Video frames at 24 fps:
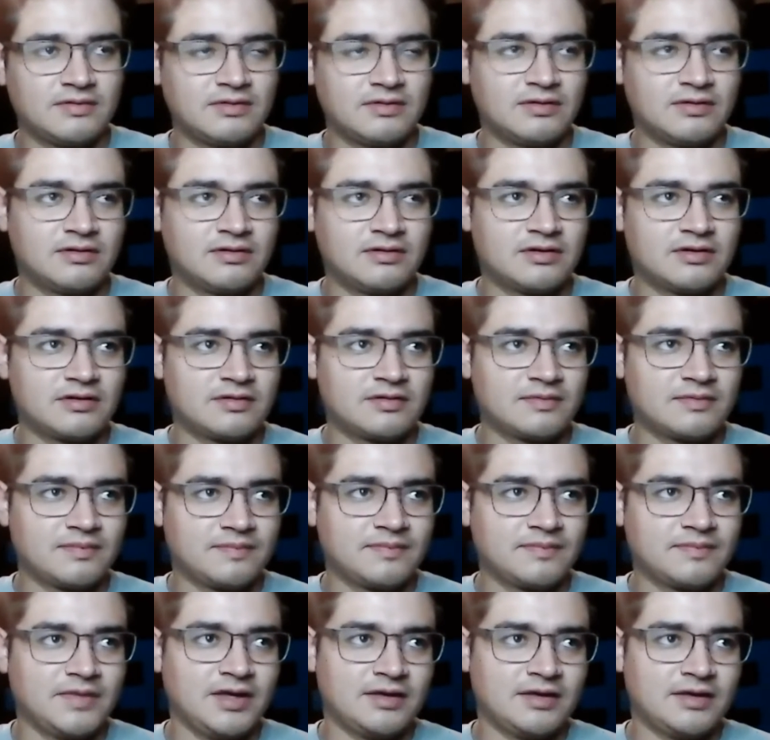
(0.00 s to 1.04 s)
or
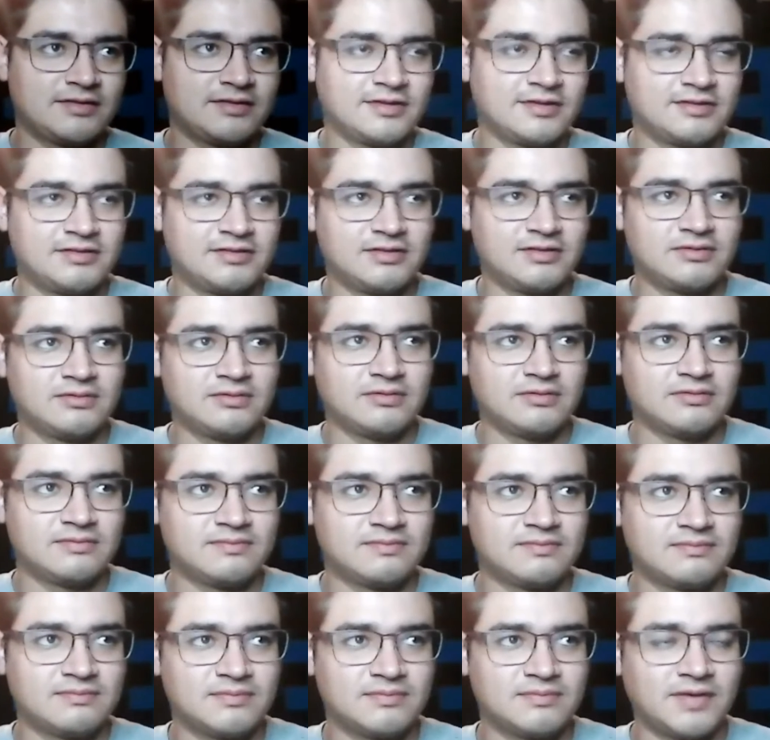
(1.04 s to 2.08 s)
yeah, 60 to
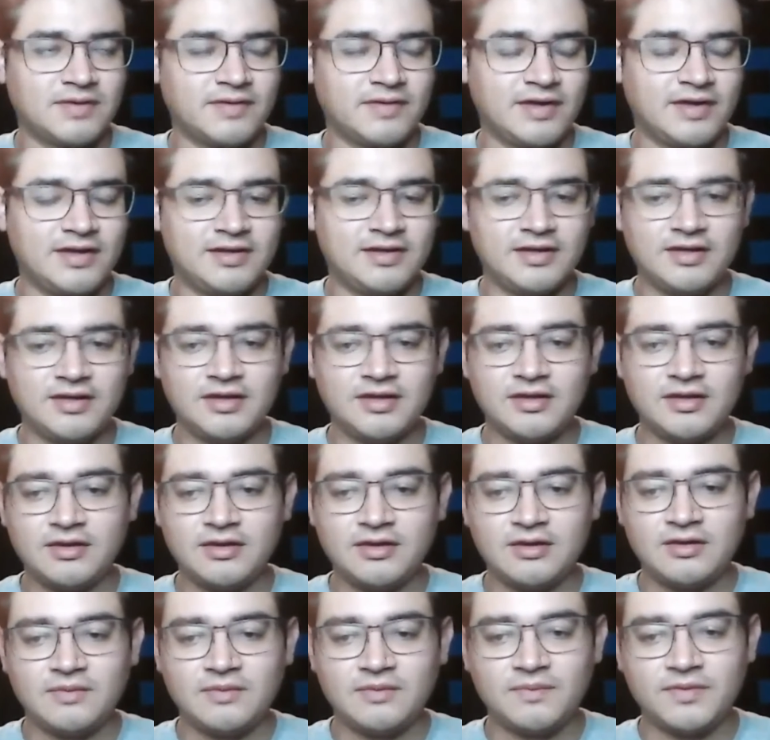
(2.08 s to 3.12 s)
about
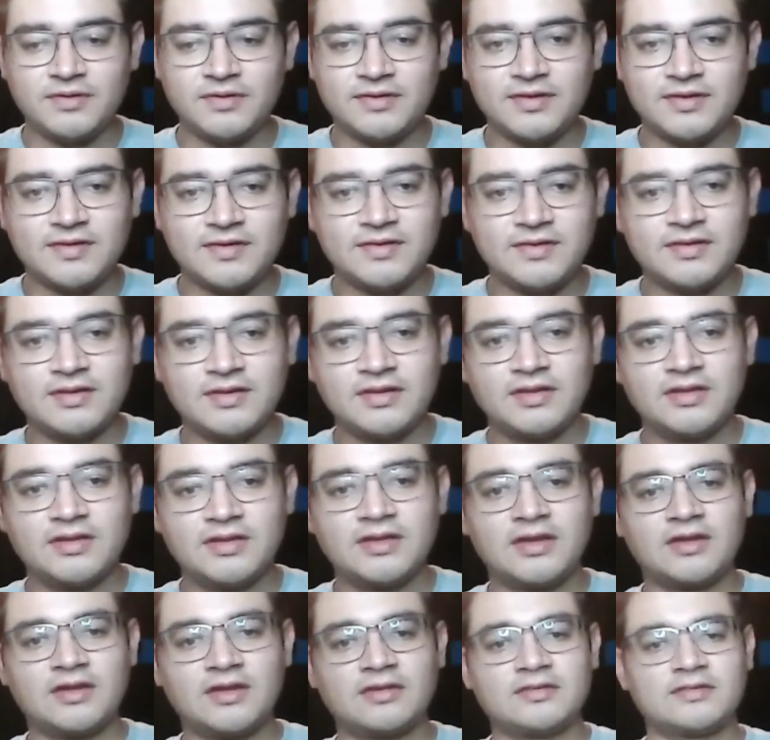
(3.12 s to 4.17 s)
80%.
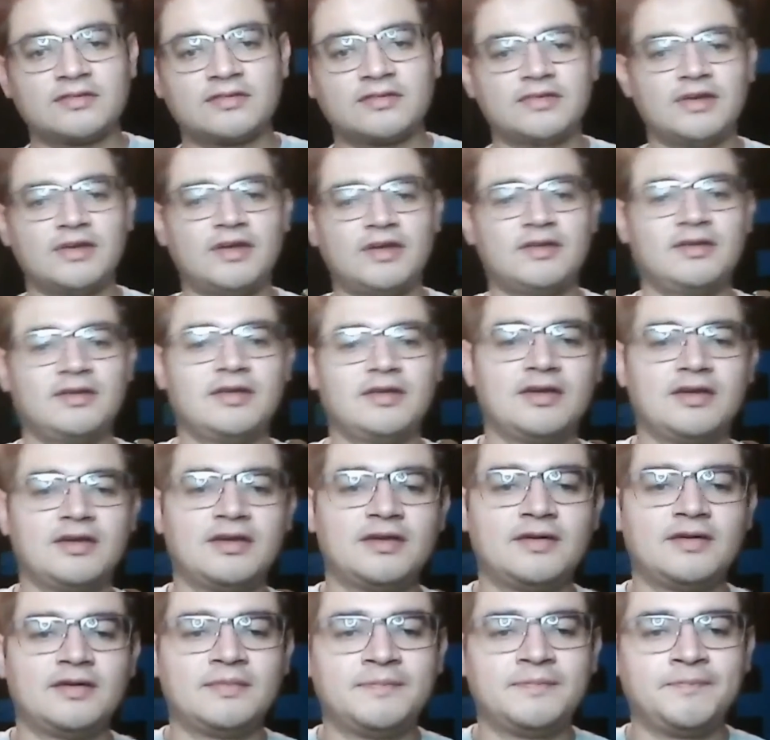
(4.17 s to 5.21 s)
He can understand
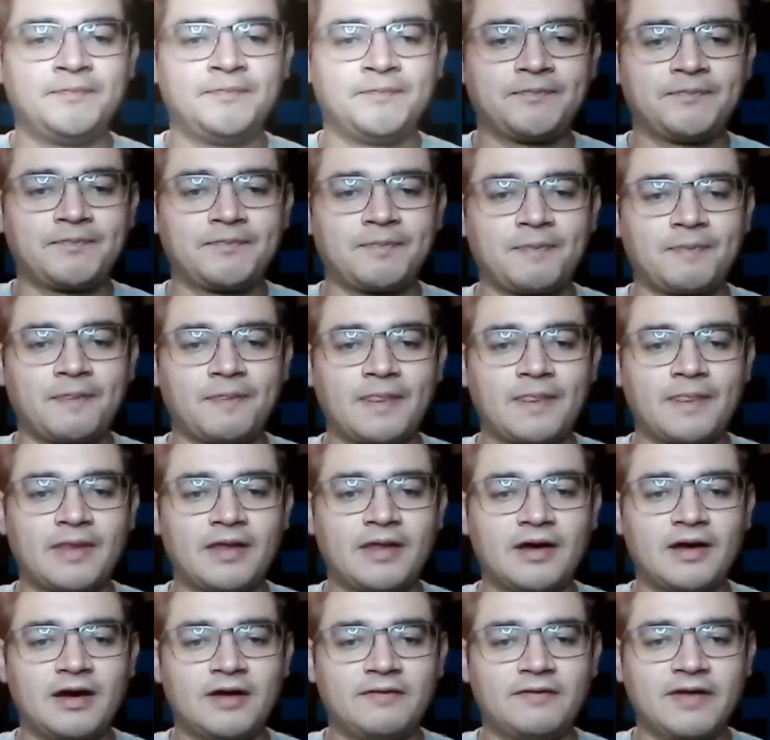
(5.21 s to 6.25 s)

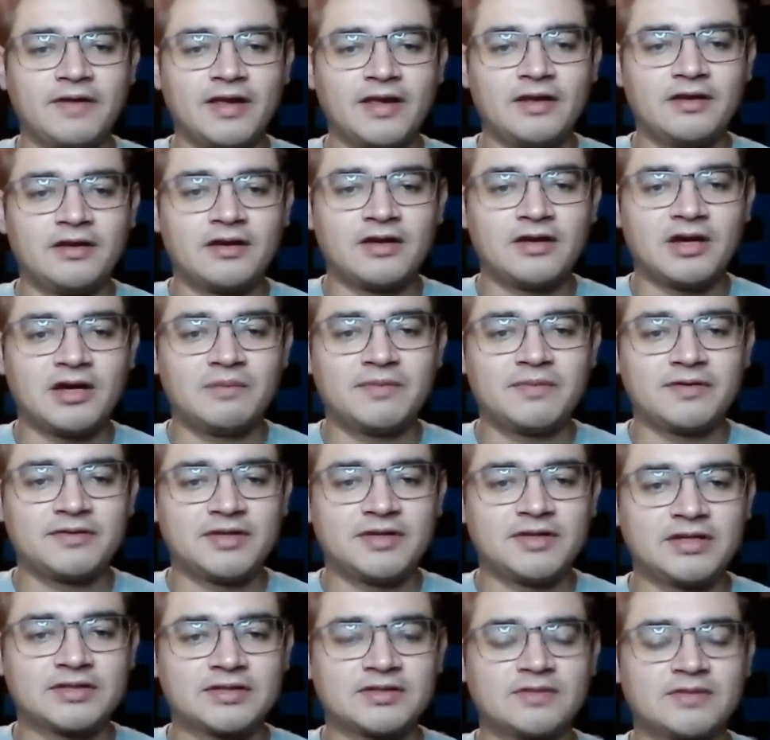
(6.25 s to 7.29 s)
a regular
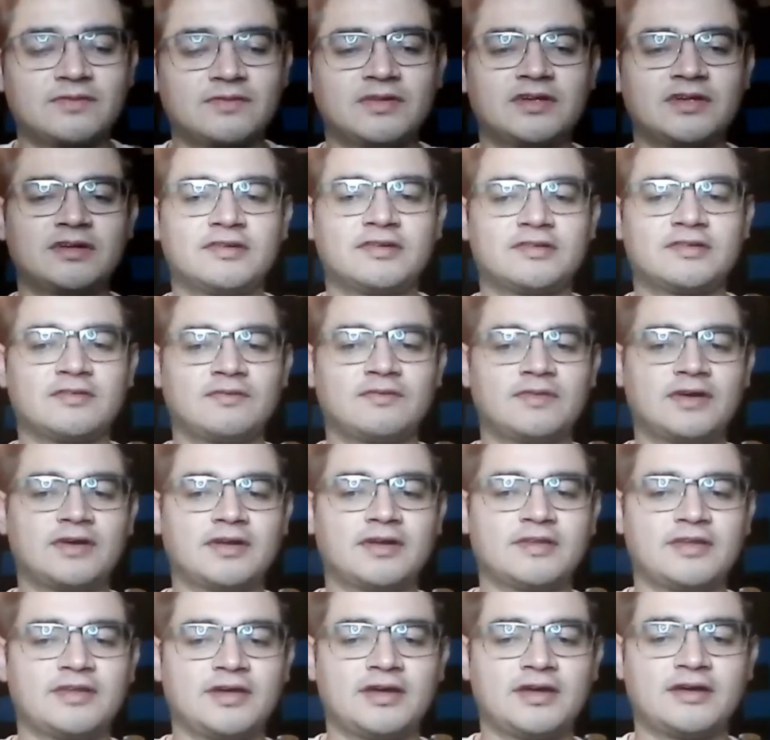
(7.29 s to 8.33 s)
conversation
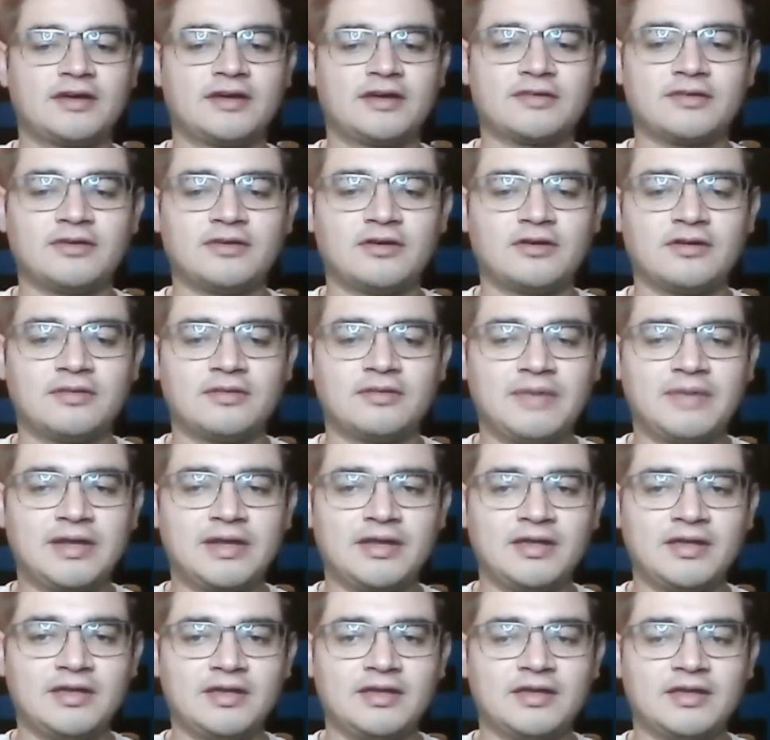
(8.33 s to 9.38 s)
where there's not
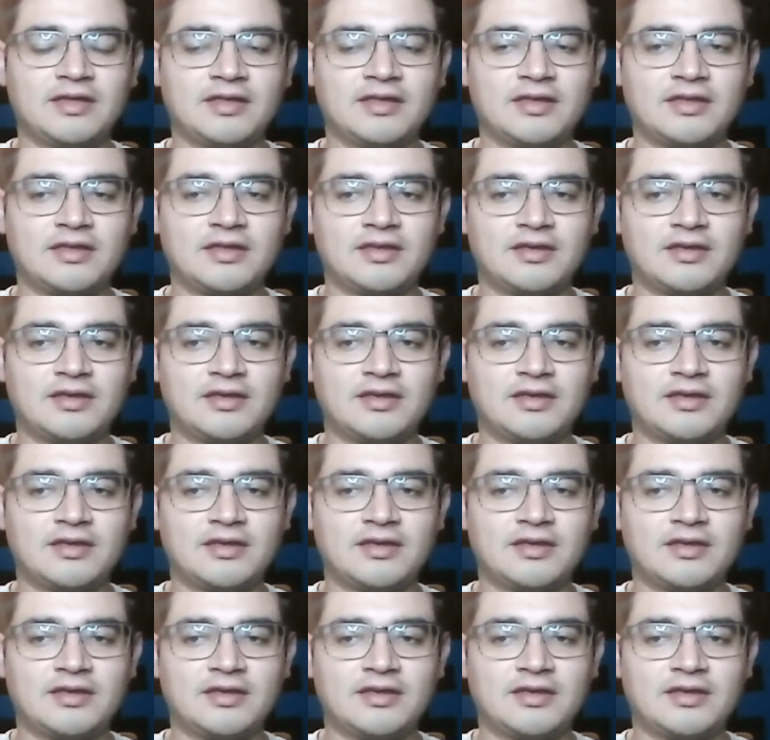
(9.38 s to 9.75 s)
many